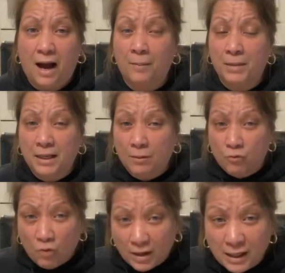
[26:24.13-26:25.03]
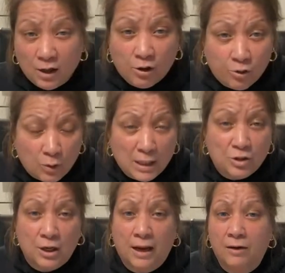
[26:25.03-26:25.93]
I mean, I'm running 3
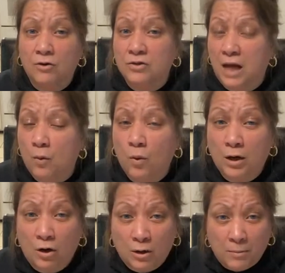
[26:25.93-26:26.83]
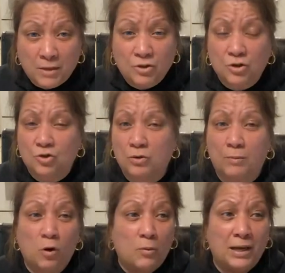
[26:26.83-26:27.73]
channels. I went on a mission
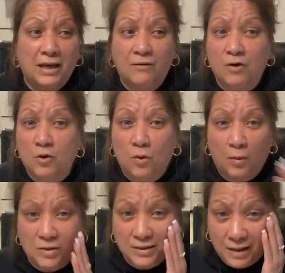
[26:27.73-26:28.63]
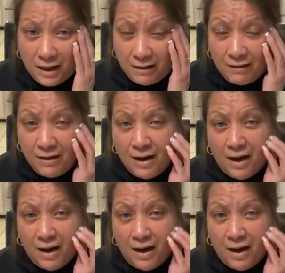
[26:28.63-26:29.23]
trip. Nobody even knew I was there.